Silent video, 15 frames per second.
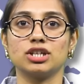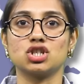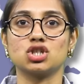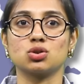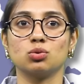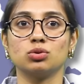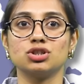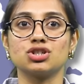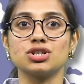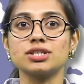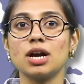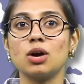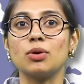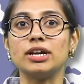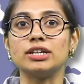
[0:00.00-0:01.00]
has shown just
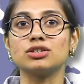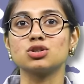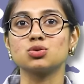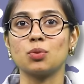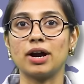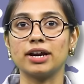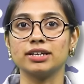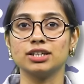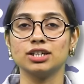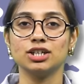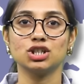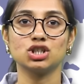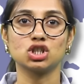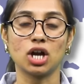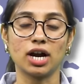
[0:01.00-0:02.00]
how intertwined
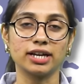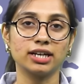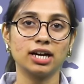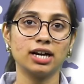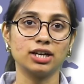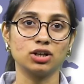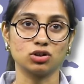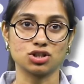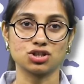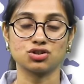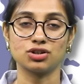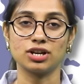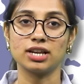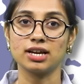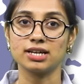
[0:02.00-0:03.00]
China and
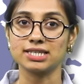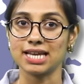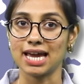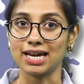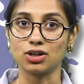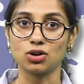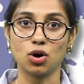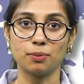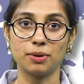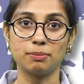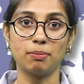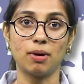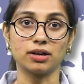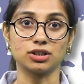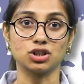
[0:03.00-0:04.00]
Australia's
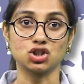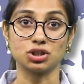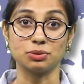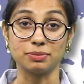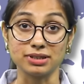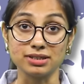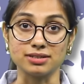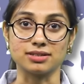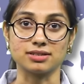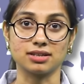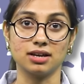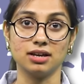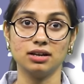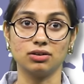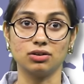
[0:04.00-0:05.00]
economic partnership is.
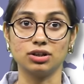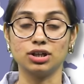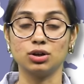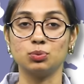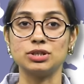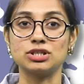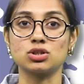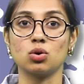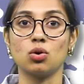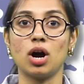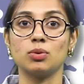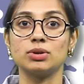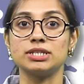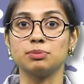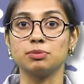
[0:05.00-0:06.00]
Earlier, we saw
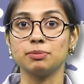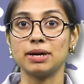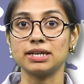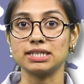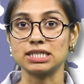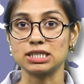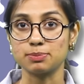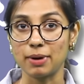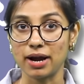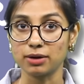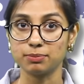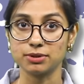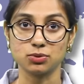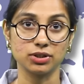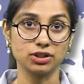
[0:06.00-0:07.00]
how a diplomatic
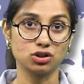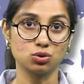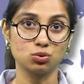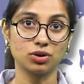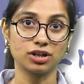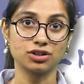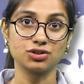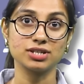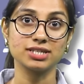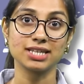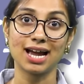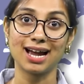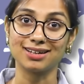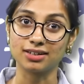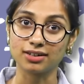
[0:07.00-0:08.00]
spat between the two countries
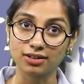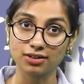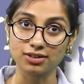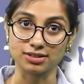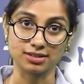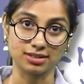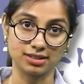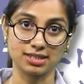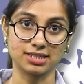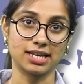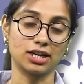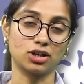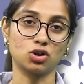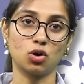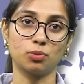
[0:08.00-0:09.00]
had hurt this
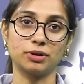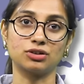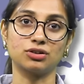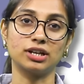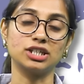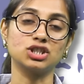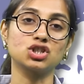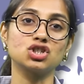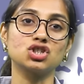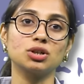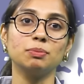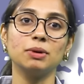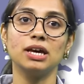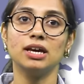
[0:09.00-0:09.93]
economic relationship.